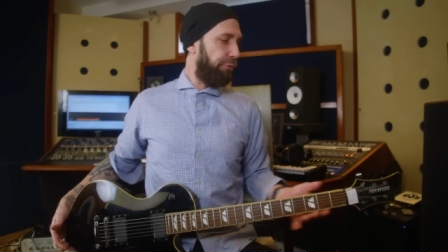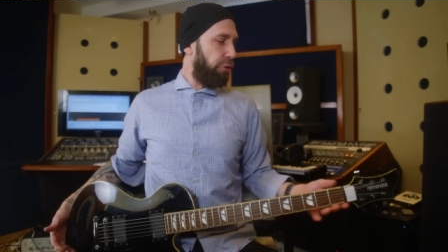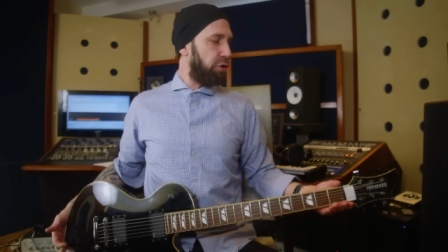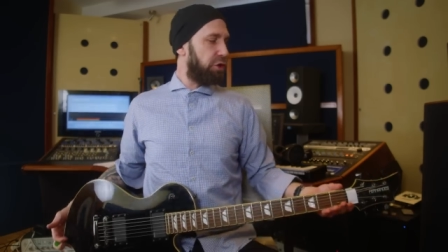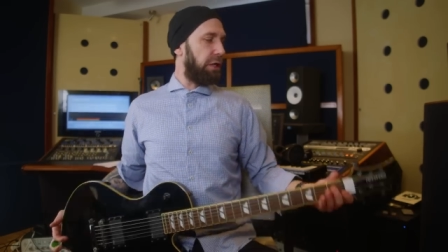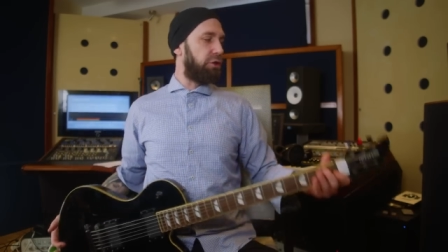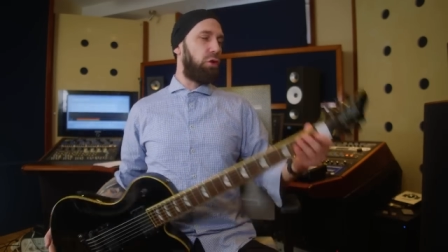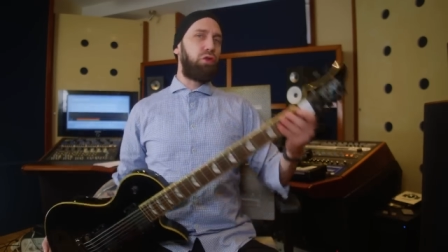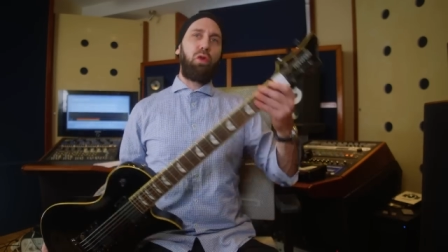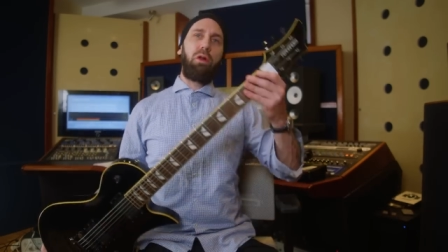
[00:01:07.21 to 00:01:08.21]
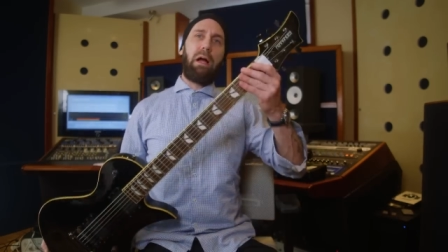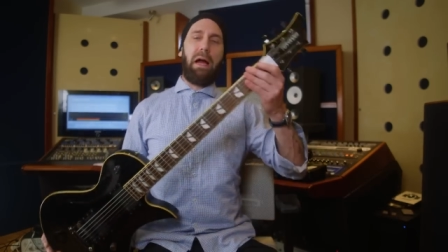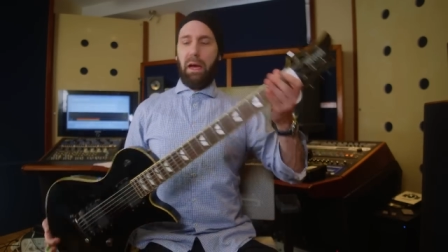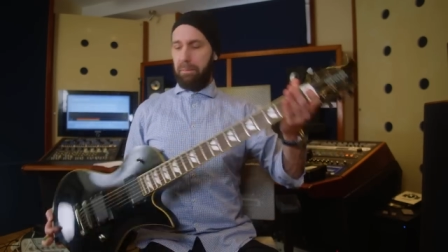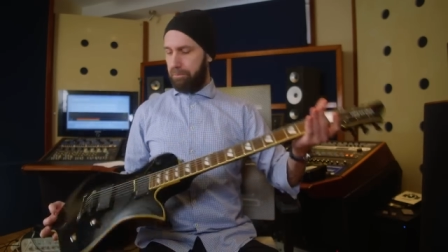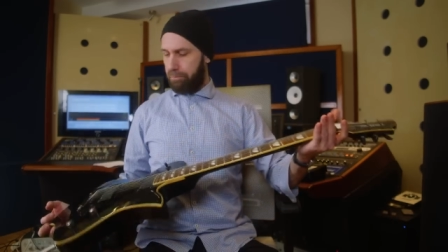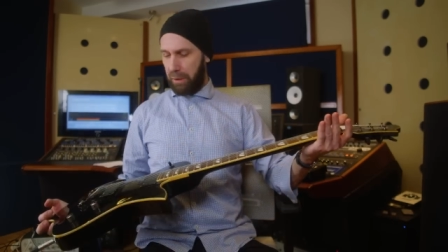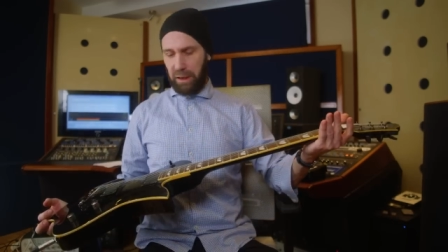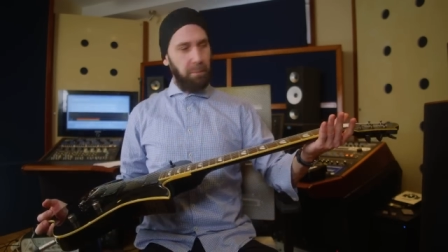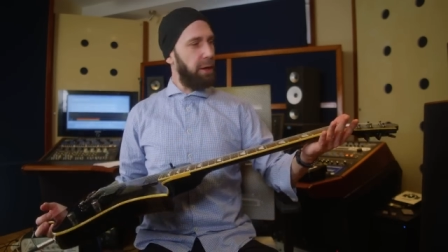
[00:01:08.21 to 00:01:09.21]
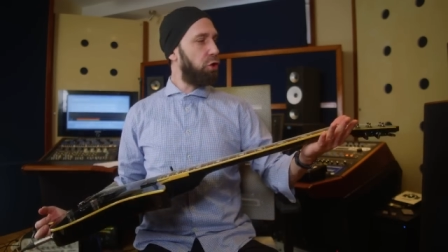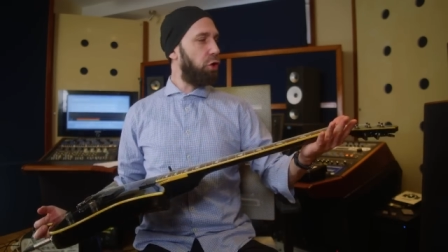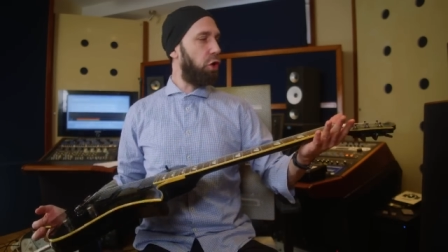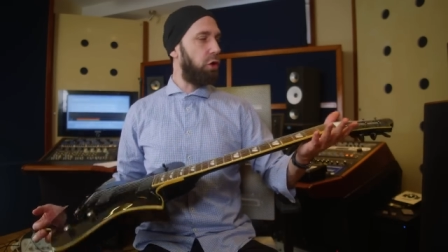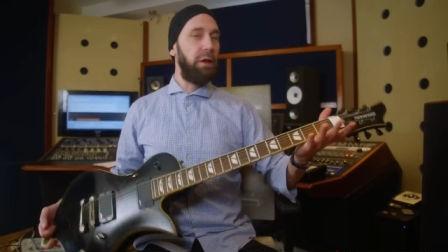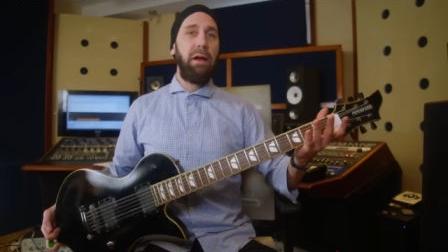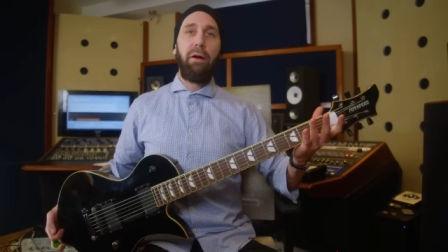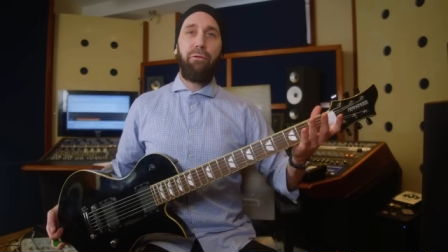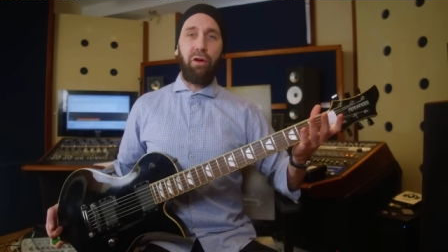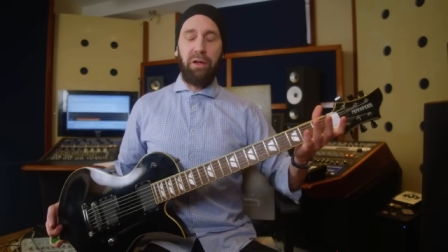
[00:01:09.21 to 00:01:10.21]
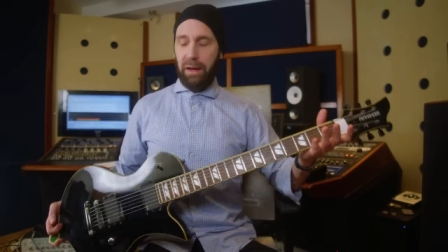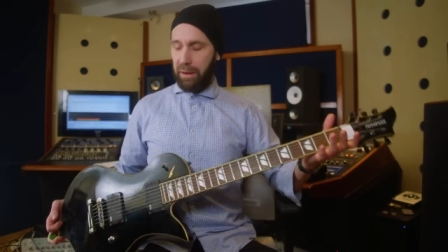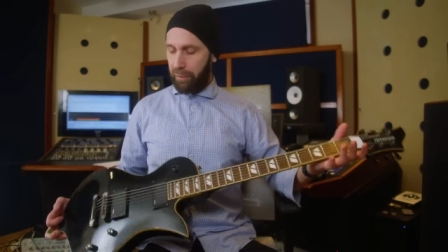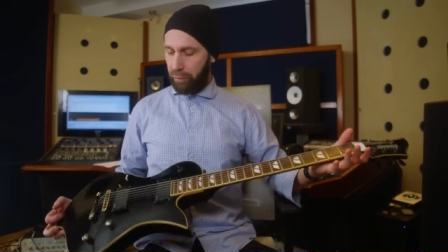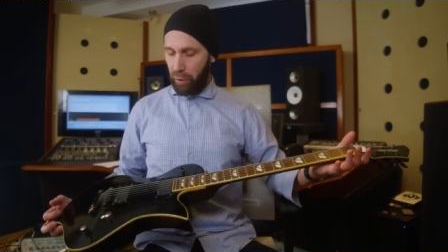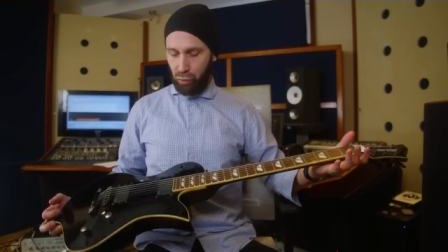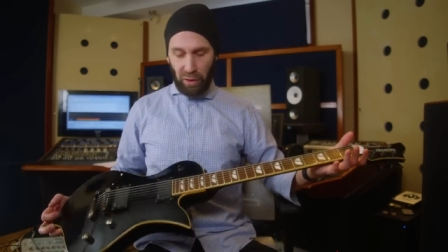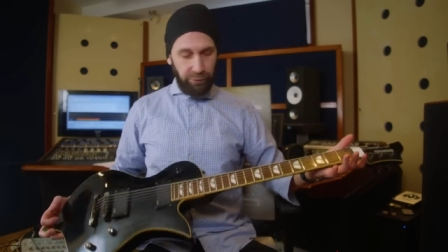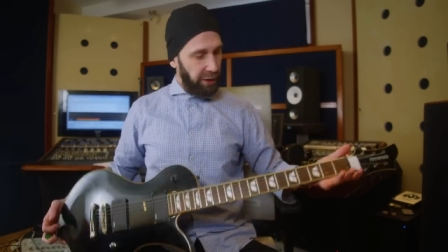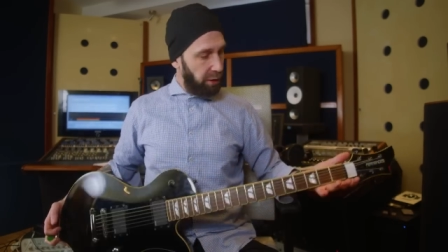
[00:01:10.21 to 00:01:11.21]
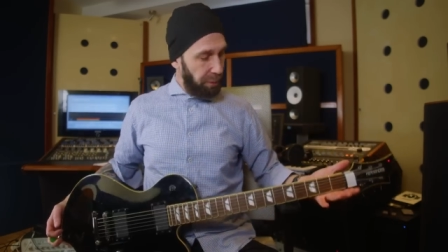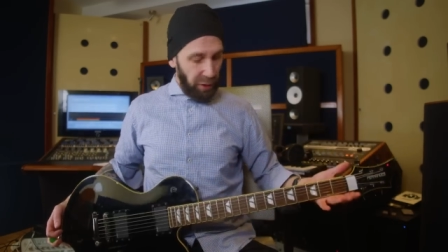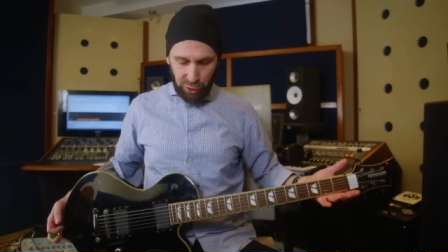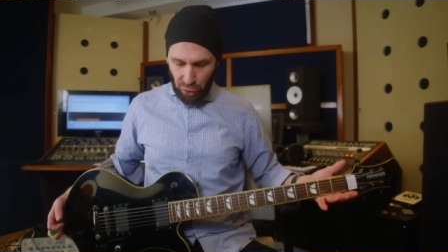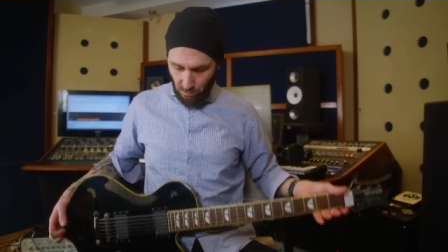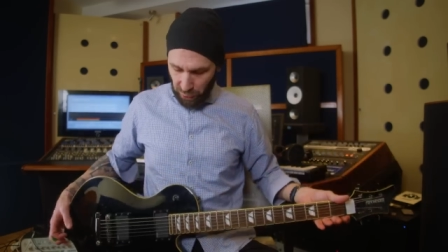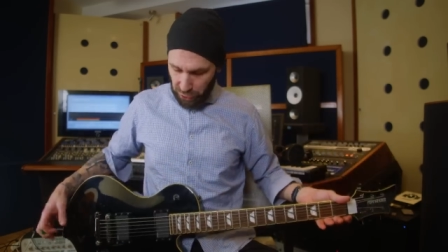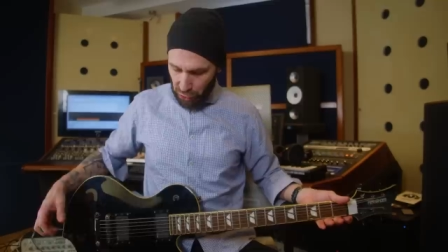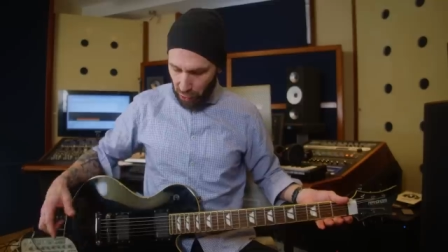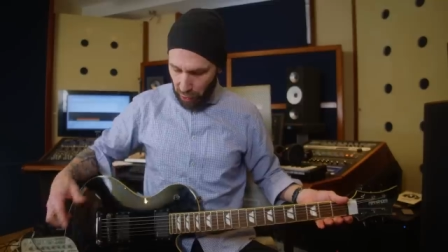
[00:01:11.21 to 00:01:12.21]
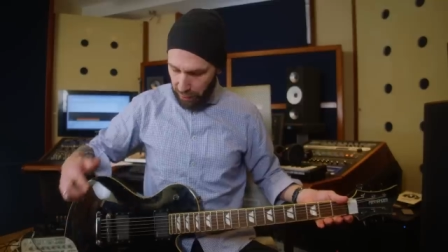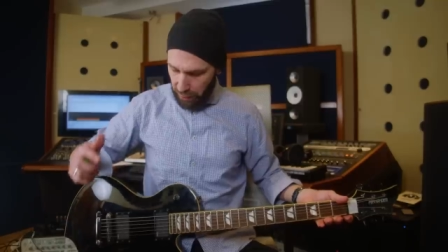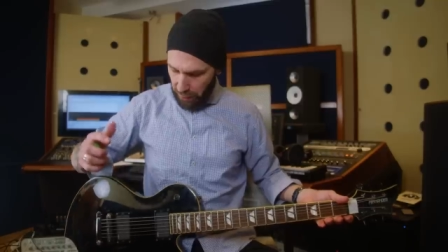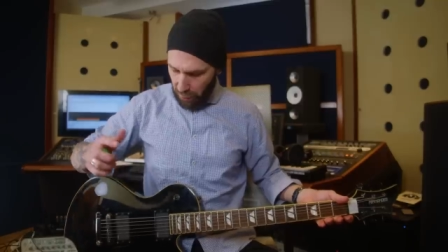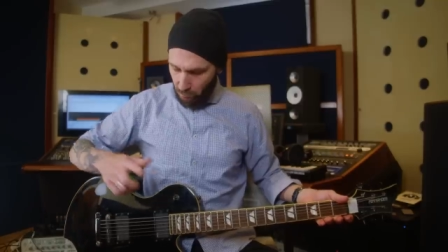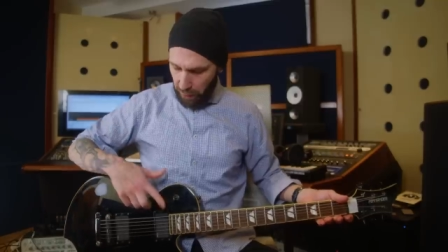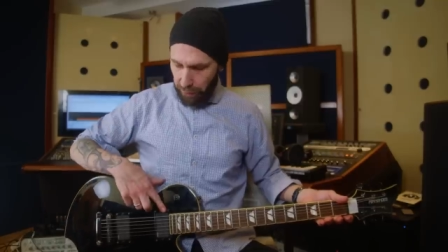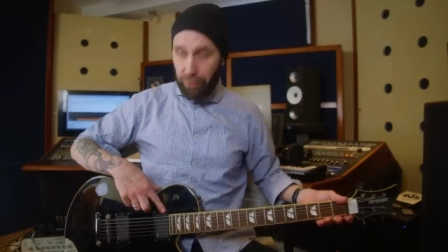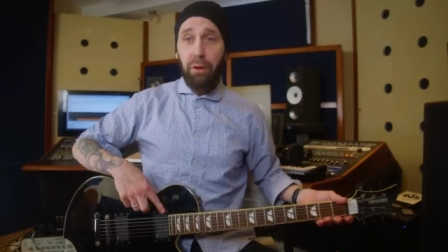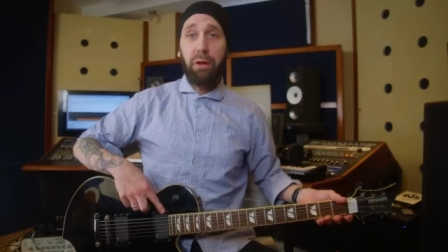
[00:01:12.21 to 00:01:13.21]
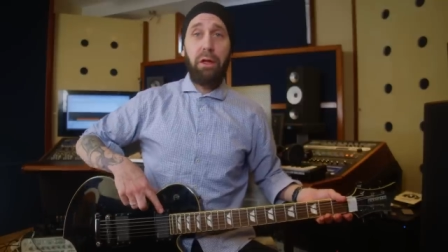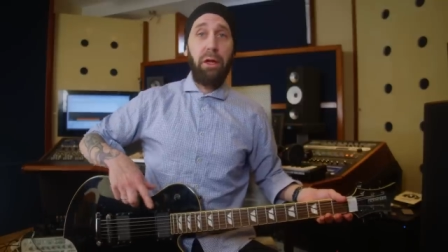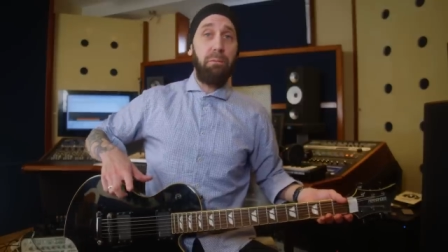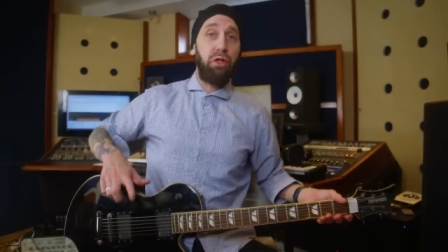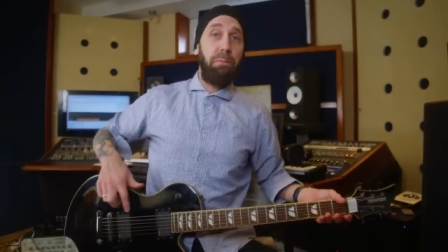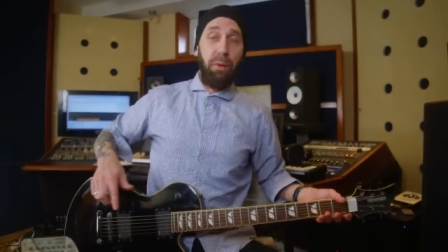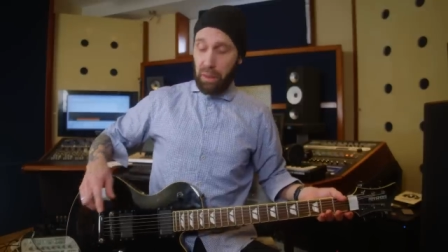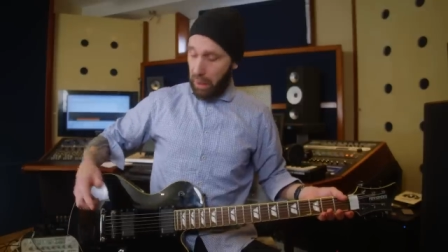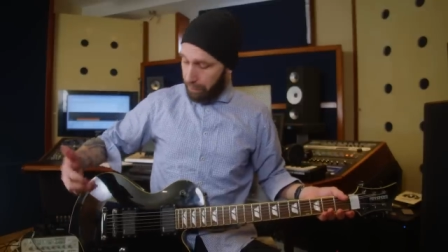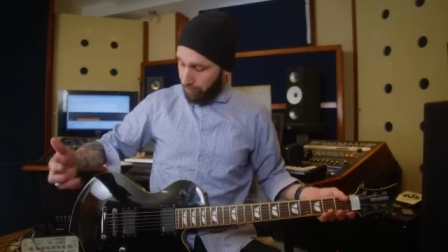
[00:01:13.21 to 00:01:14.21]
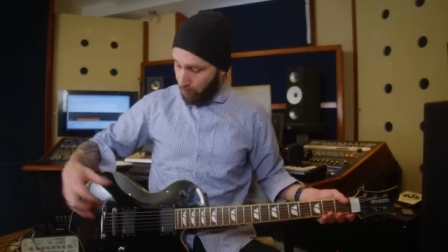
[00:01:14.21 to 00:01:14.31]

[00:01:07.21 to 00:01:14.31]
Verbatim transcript: First, as usual, I'm playing my good old Fernandez Ravel baritone guitar with E M G pickups.